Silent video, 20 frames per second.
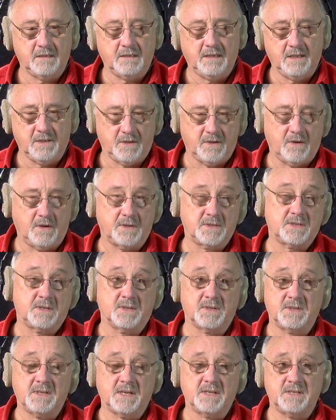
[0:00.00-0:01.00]
kilohertz
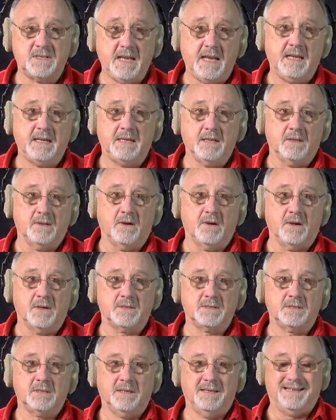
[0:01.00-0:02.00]
to 16
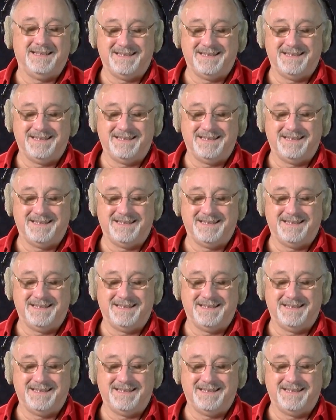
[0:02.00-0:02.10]
kilohertz.